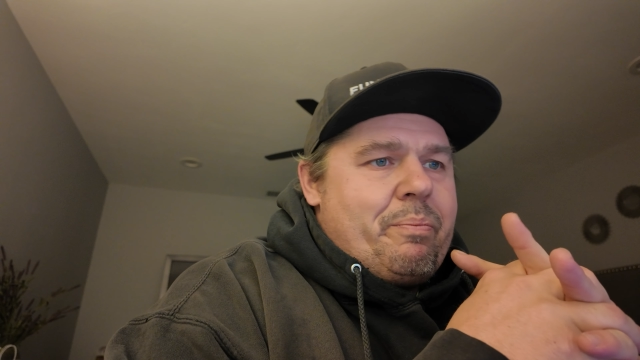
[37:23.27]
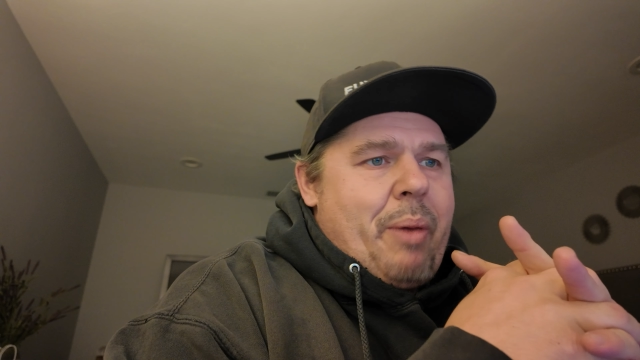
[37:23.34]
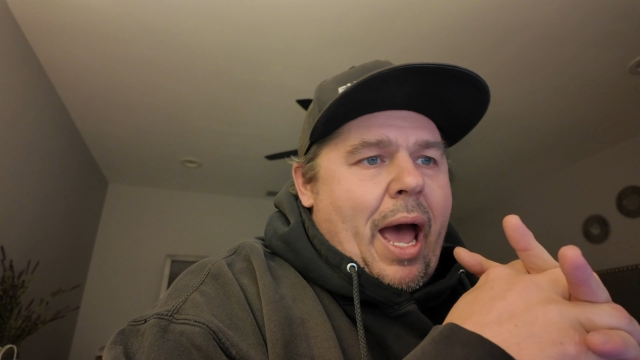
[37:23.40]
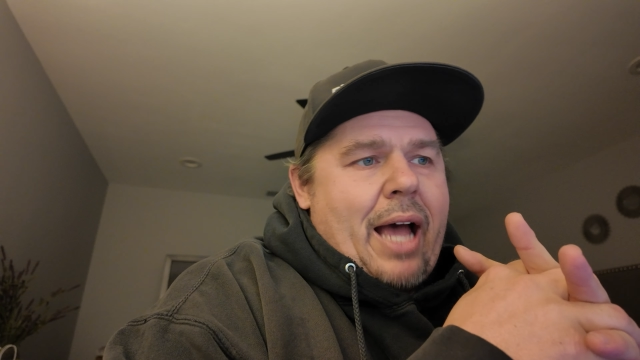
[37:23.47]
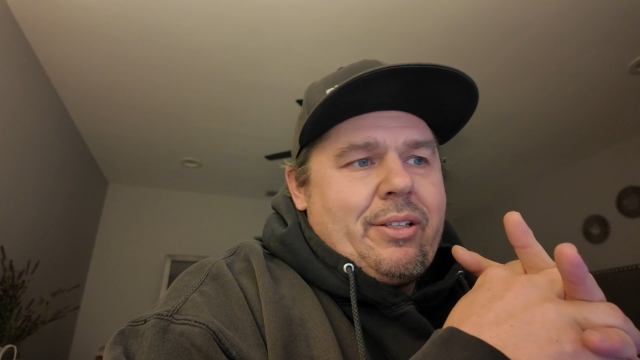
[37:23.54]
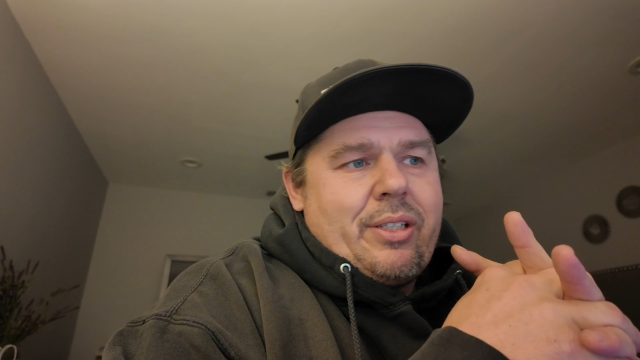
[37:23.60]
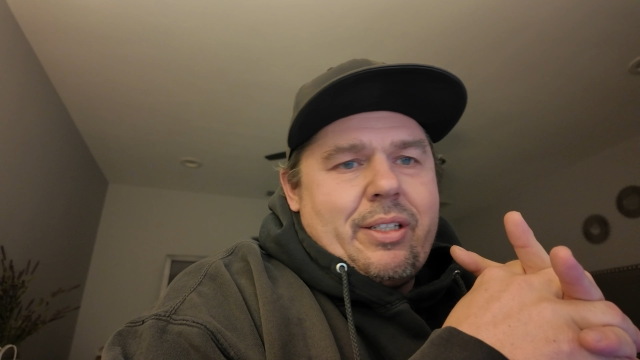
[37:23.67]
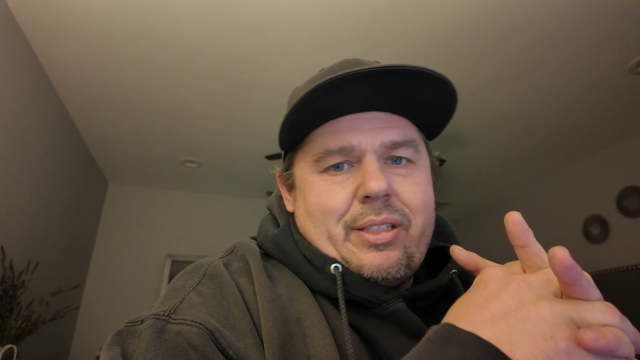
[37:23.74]

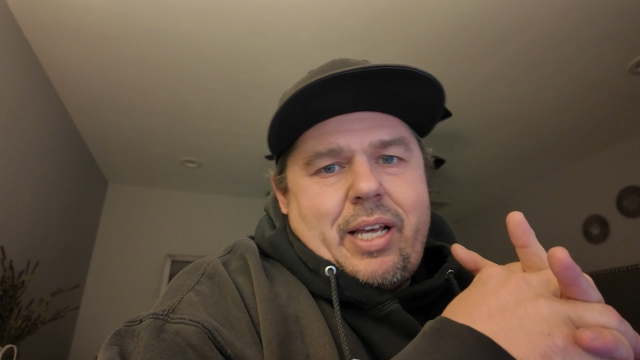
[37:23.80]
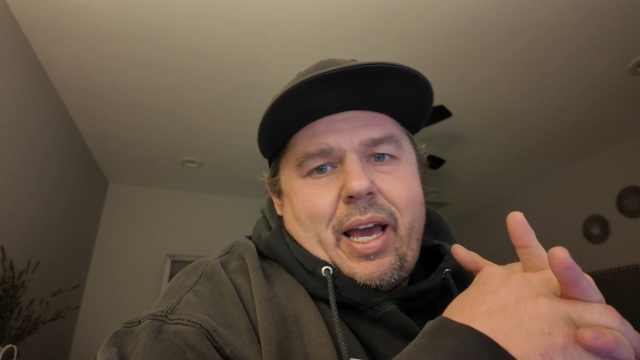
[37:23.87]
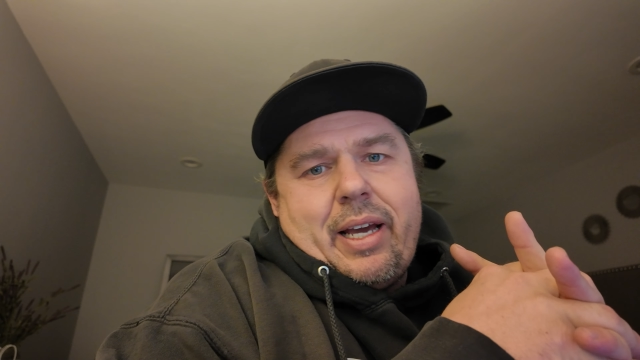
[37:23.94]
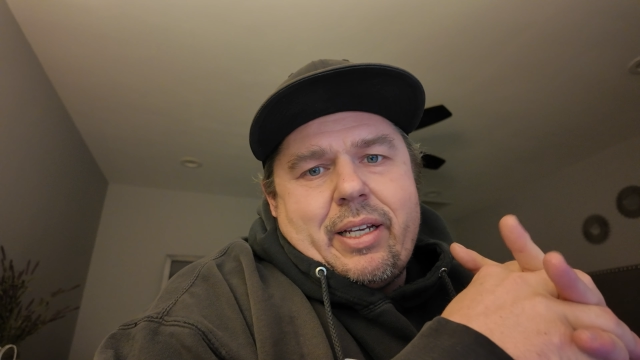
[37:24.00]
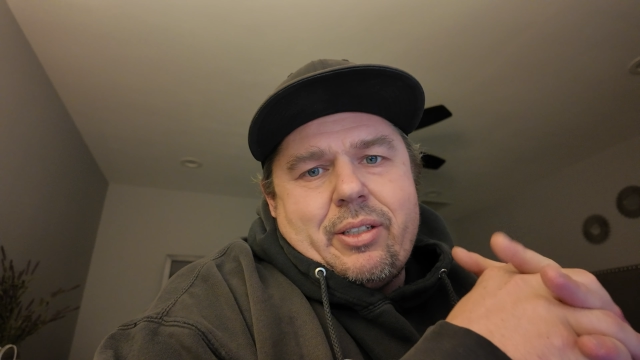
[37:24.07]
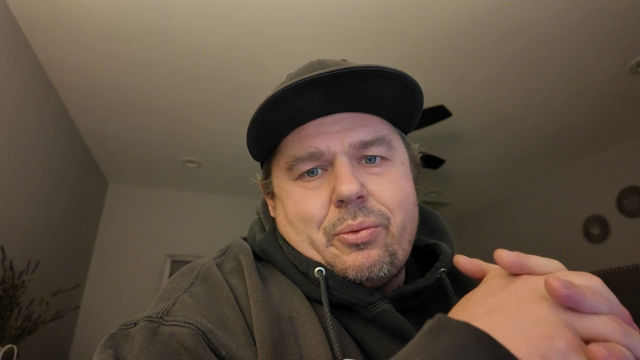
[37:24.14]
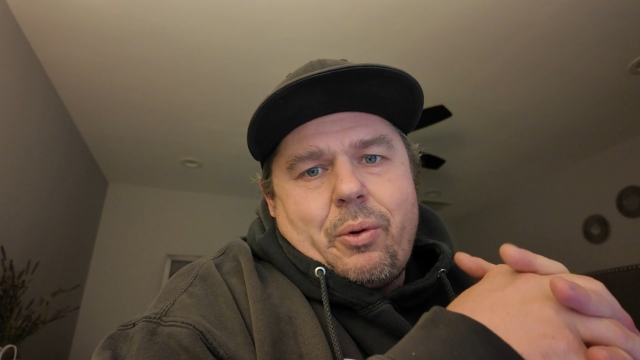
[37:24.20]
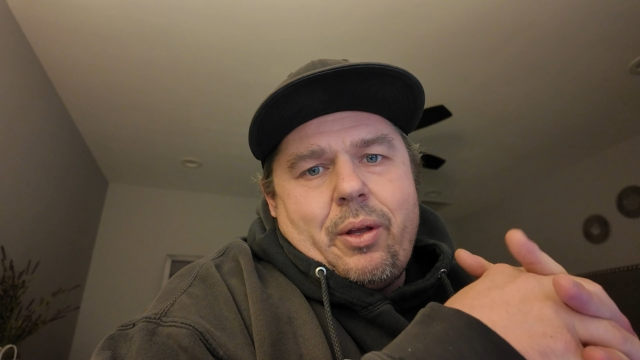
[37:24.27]
passing
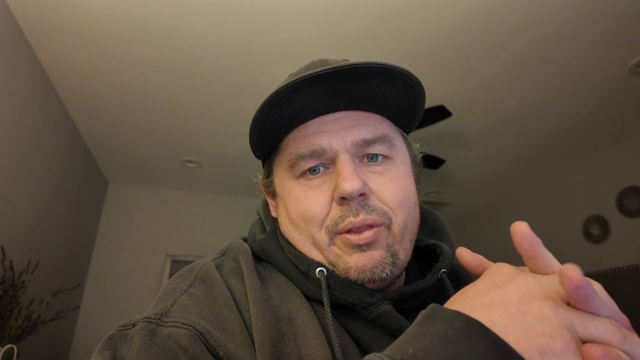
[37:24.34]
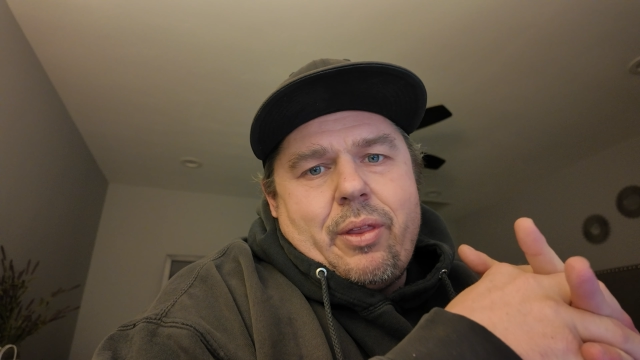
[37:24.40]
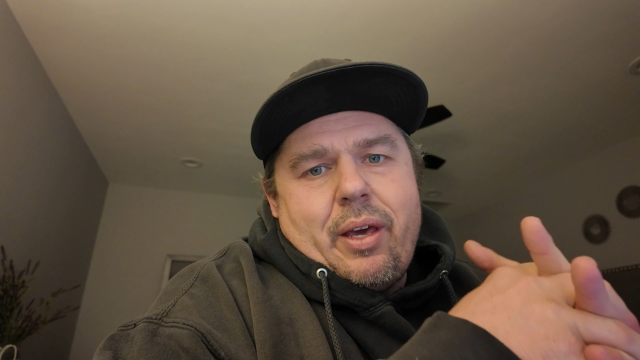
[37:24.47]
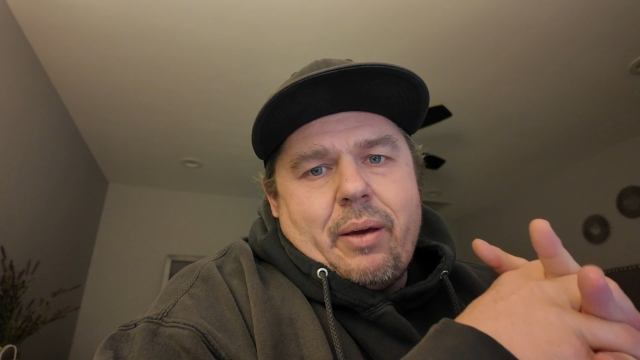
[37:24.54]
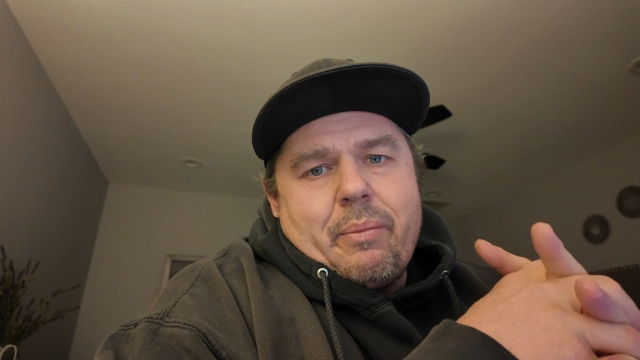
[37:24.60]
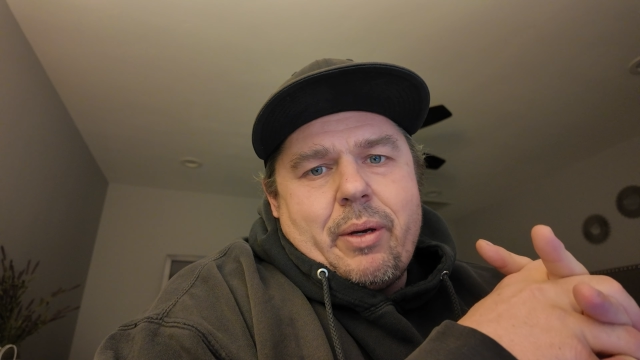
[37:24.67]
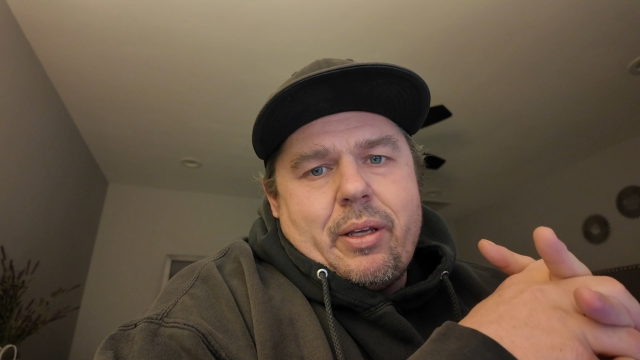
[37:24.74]
tech is one thing,